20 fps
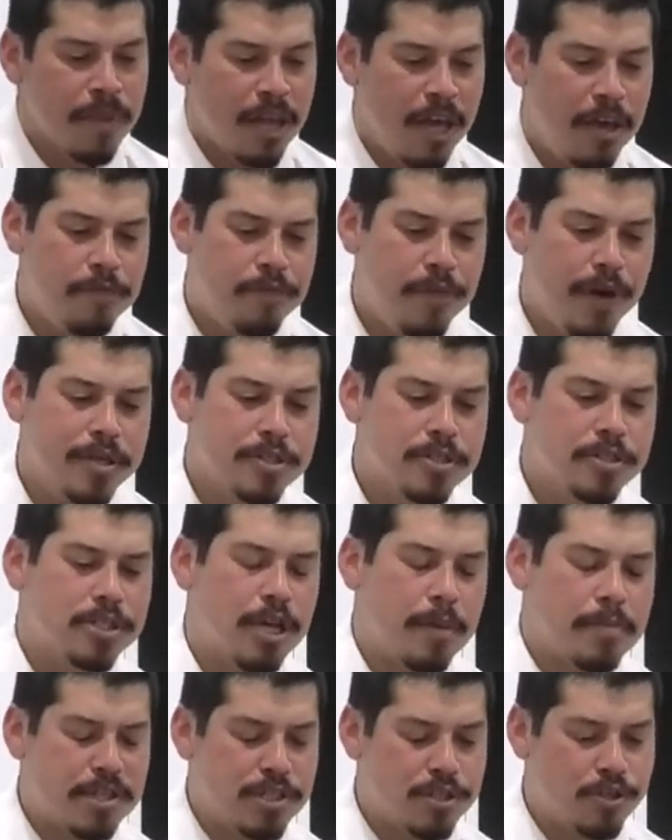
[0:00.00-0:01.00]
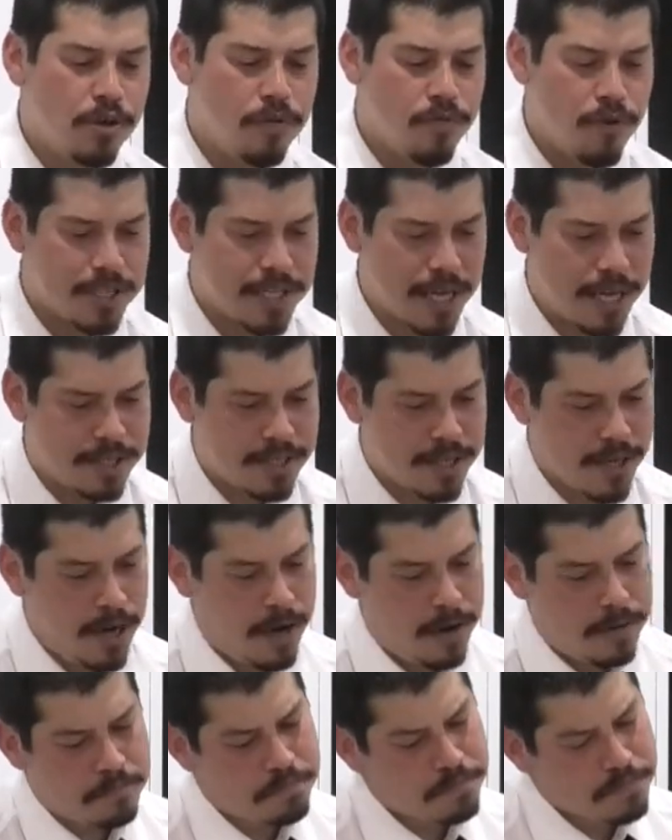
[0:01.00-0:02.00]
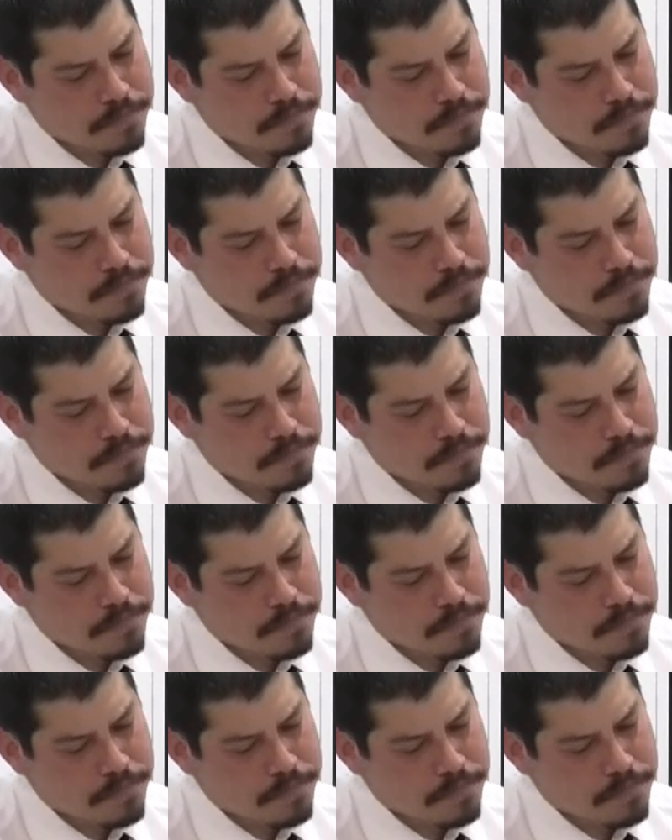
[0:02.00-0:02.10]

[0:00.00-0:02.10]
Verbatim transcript: Ephesians chapter 2, verse 18.